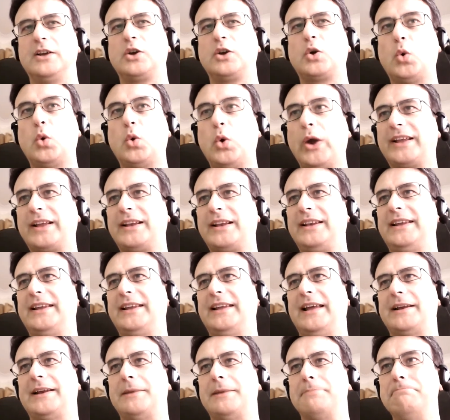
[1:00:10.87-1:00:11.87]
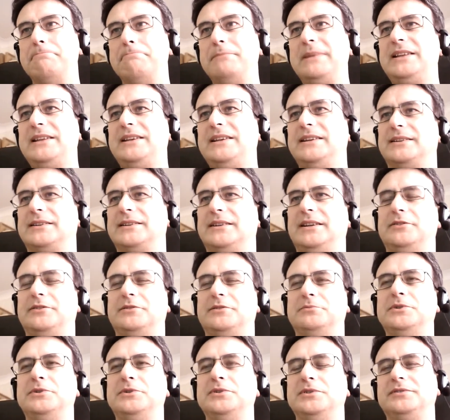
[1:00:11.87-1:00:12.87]
quickly and immediately
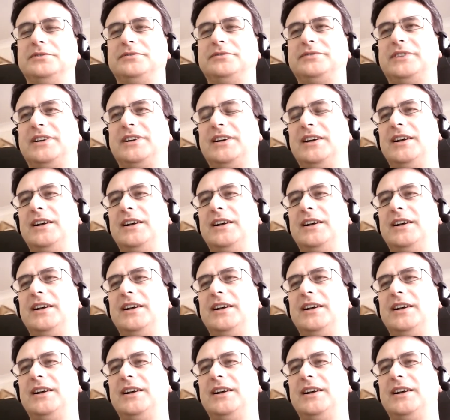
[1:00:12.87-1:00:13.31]
removed.